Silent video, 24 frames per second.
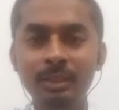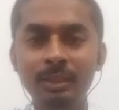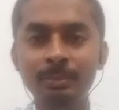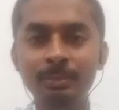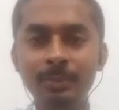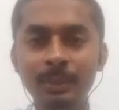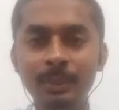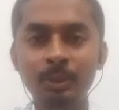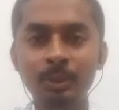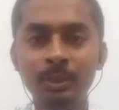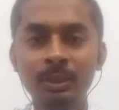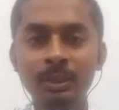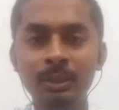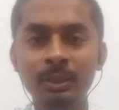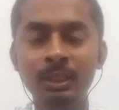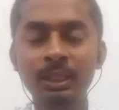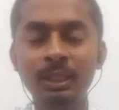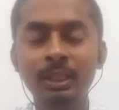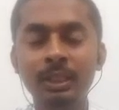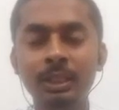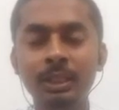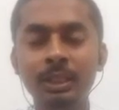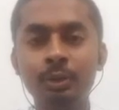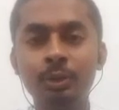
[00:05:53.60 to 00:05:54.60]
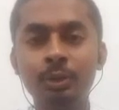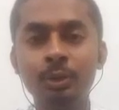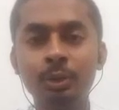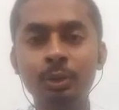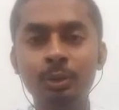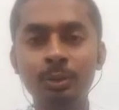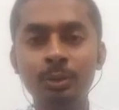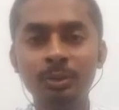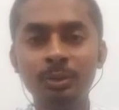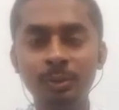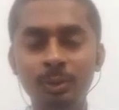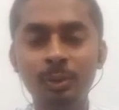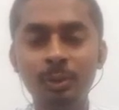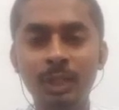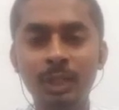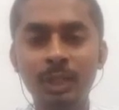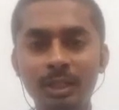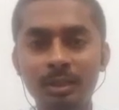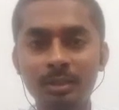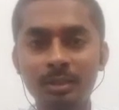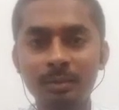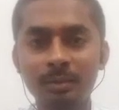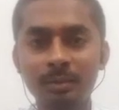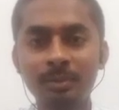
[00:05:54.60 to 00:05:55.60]
people used to work
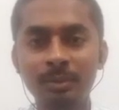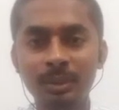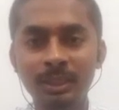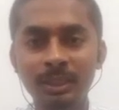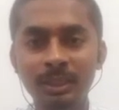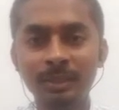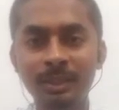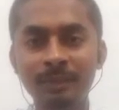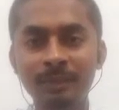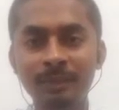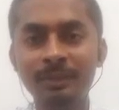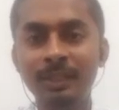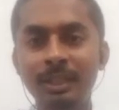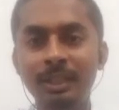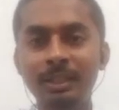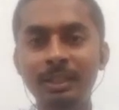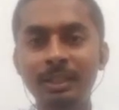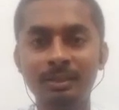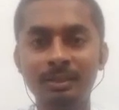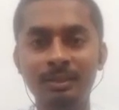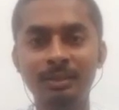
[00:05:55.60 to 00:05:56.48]
in evening.